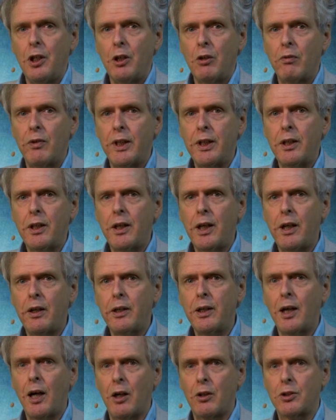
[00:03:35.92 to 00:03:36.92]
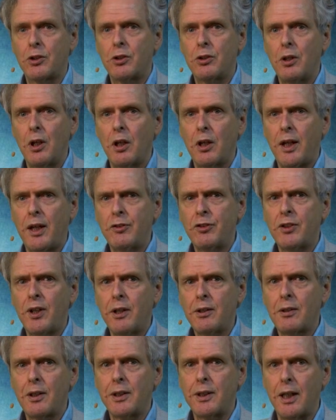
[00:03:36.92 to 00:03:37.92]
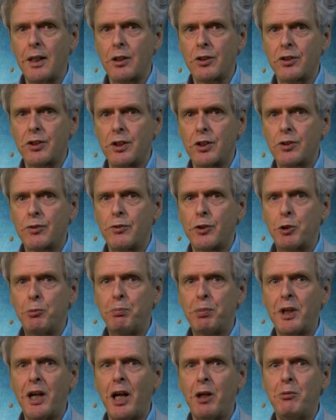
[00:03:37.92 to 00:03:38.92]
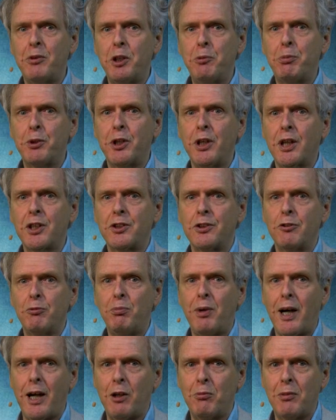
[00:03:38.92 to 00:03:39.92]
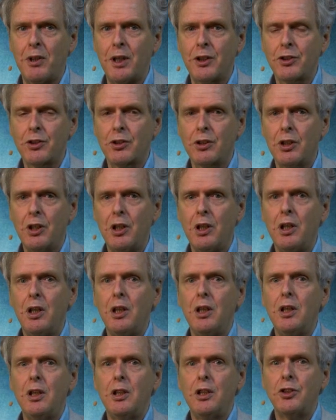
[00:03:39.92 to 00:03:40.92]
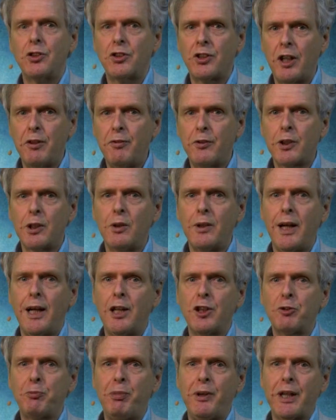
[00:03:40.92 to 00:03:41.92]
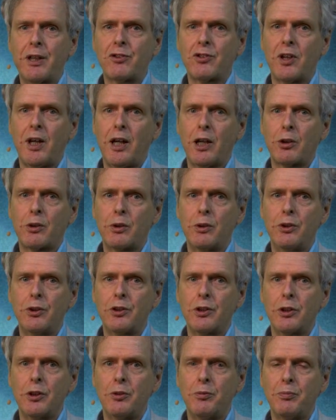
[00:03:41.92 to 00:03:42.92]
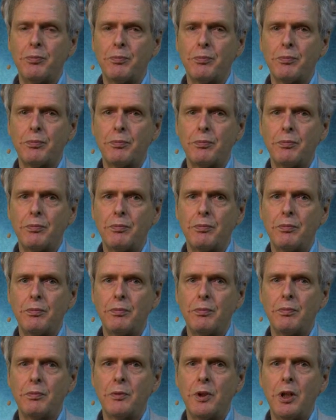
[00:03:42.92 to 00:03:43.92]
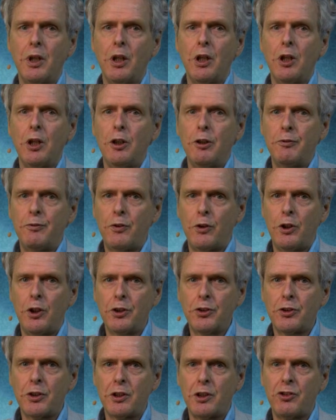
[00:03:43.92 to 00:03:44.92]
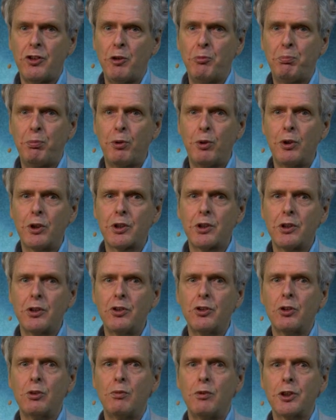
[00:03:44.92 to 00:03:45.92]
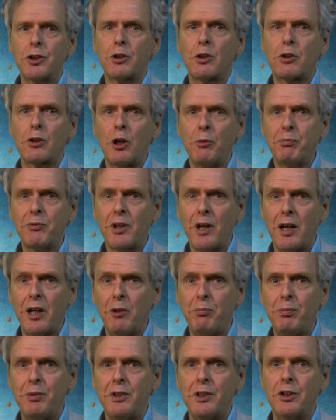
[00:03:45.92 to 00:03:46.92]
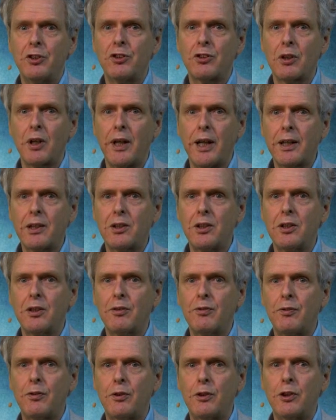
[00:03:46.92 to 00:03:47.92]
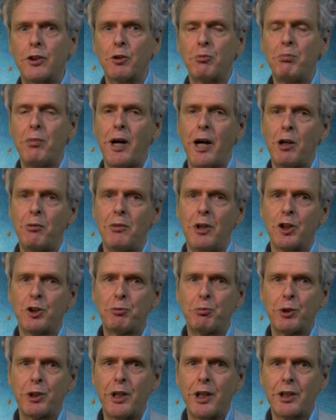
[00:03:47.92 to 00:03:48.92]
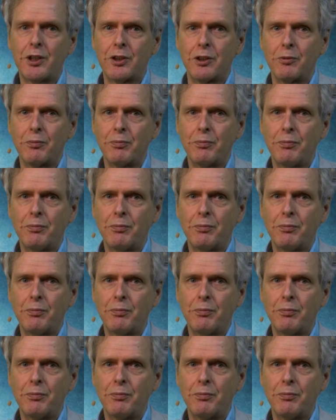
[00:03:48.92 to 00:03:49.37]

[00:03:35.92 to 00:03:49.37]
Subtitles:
When carrying out a life cycle analysis for the primary production of biomass, several aspects are crucial. First, it is important what crop type is selected for biomass production.